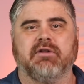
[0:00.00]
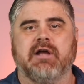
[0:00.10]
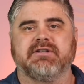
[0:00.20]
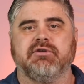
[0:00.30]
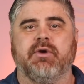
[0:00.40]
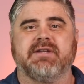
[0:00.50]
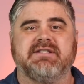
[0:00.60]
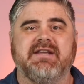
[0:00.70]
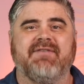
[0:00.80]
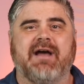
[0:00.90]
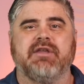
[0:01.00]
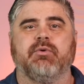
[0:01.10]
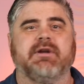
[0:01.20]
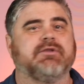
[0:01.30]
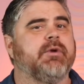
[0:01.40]
loss in USD
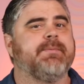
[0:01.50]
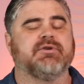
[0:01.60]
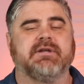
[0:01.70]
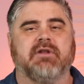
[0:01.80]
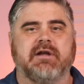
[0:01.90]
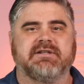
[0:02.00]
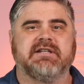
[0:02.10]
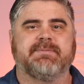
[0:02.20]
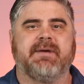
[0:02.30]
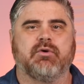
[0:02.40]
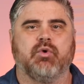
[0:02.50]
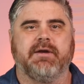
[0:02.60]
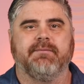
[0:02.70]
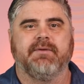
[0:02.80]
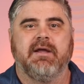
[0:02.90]
value and a 3% loss against Bitcoin.